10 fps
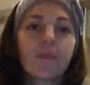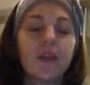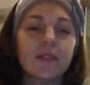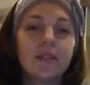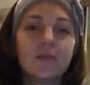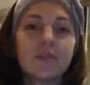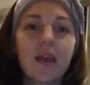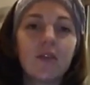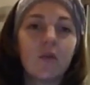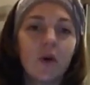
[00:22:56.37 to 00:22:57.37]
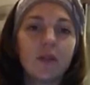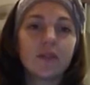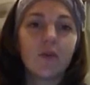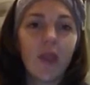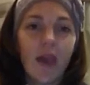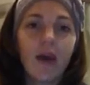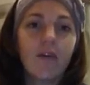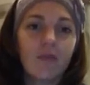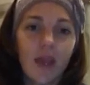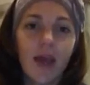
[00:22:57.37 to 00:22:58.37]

It seems like the ones that we have,